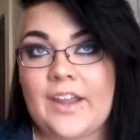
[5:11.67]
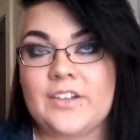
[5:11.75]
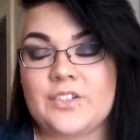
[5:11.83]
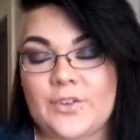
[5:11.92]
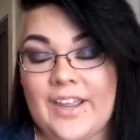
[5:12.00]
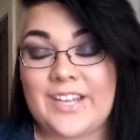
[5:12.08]

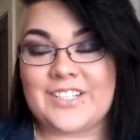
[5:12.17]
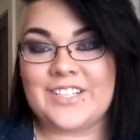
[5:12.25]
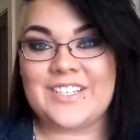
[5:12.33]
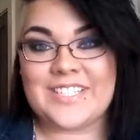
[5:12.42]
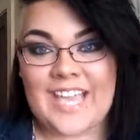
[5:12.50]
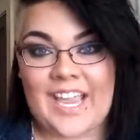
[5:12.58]

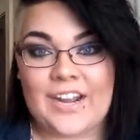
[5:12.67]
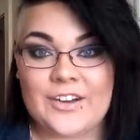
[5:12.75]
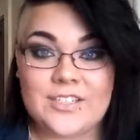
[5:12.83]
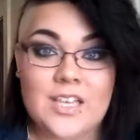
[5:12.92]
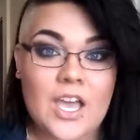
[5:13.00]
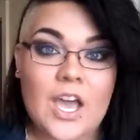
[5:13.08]
tarantula's
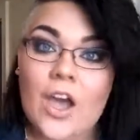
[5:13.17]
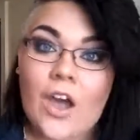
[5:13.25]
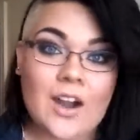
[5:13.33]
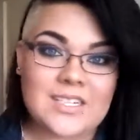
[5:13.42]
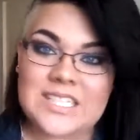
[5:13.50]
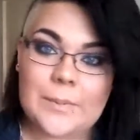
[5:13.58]
hairs
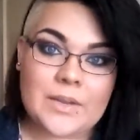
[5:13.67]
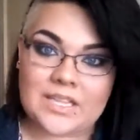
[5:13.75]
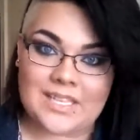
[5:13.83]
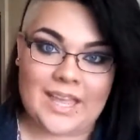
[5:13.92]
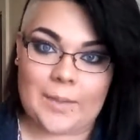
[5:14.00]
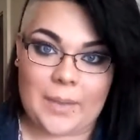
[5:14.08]
aren't
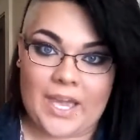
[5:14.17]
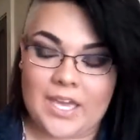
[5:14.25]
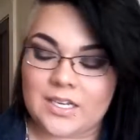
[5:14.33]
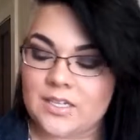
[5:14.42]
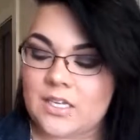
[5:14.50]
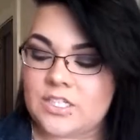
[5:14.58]
typically that
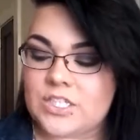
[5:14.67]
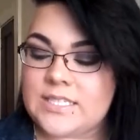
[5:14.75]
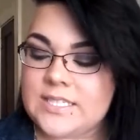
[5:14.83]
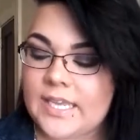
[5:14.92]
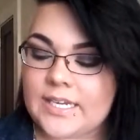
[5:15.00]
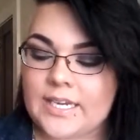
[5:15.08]
bad. She's
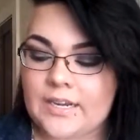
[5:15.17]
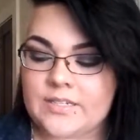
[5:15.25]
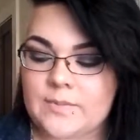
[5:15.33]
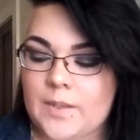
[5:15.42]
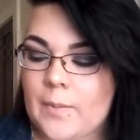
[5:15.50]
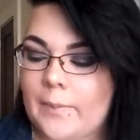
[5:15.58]
kicked hairs
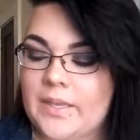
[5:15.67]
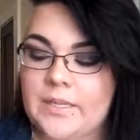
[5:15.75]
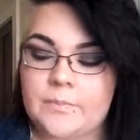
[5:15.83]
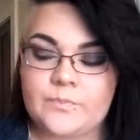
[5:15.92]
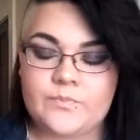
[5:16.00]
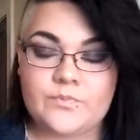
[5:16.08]
at me
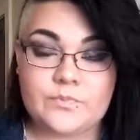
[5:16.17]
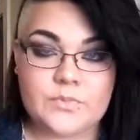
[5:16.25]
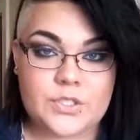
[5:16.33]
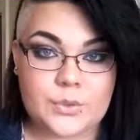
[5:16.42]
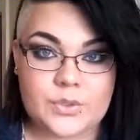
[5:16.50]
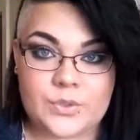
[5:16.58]
maybe
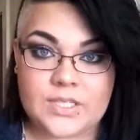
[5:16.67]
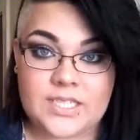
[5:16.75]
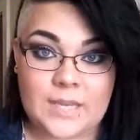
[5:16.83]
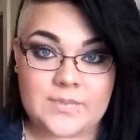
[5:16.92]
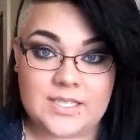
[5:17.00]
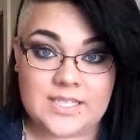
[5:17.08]
2 or 3
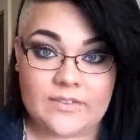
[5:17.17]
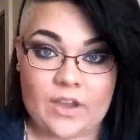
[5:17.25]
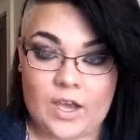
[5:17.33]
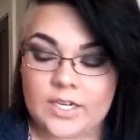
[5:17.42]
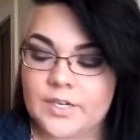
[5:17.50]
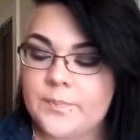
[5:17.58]
times since I've
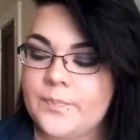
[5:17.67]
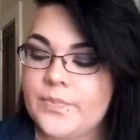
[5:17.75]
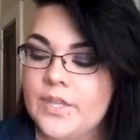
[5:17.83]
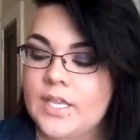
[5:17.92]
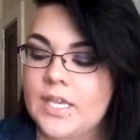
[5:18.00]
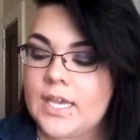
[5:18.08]
got her.
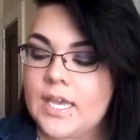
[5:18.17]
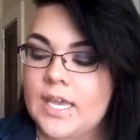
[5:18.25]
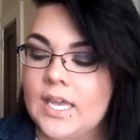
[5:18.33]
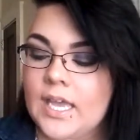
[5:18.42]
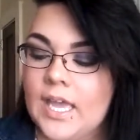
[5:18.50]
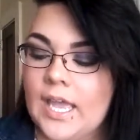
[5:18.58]

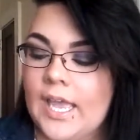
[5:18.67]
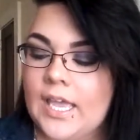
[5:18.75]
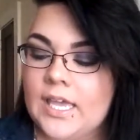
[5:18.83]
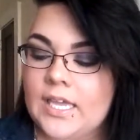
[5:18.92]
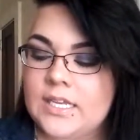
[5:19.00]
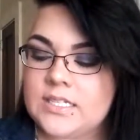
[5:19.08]

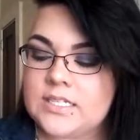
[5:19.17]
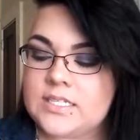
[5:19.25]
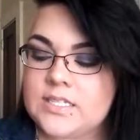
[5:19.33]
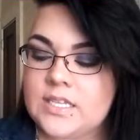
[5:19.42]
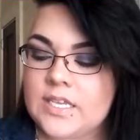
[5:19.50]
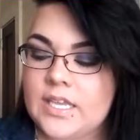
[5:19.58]

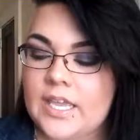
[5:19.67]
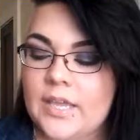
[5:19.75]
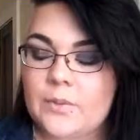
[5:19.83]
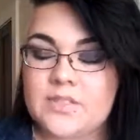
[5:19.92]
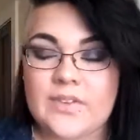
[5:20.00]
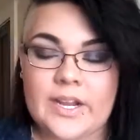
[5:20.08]
And it
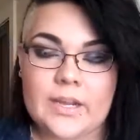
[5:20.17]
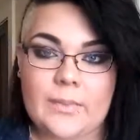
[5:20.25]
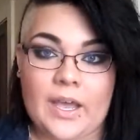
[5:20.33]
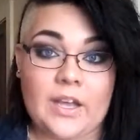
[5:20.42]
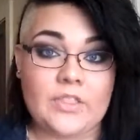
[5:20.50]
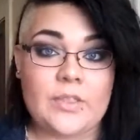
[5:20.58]
was very
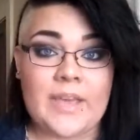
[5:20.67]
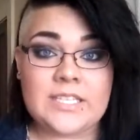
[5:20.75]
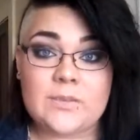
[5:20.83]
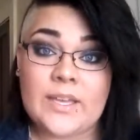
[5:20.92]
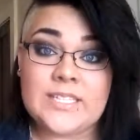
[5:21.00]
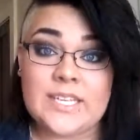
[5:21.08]
mild. The
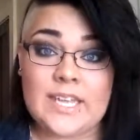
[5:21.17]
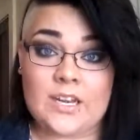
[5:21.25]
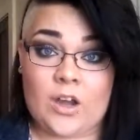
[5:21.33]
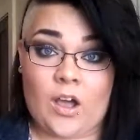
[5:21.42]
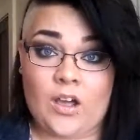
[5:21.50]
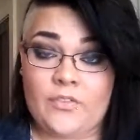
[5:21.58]
best way to get it
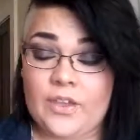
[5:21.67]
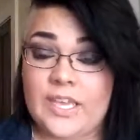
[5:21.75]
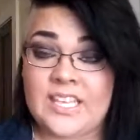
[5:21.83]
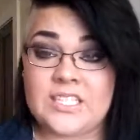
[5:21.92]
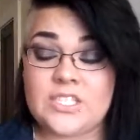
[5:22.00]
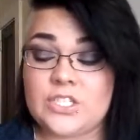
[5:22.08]
off
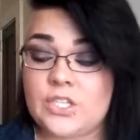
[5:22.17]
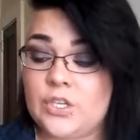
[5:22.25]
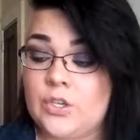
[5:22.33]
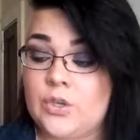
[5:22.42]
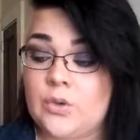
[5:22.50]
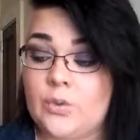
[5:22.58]
is
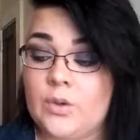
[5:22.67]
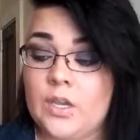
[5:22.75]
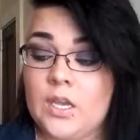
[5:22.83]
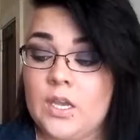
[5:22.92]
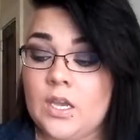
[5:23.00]
to,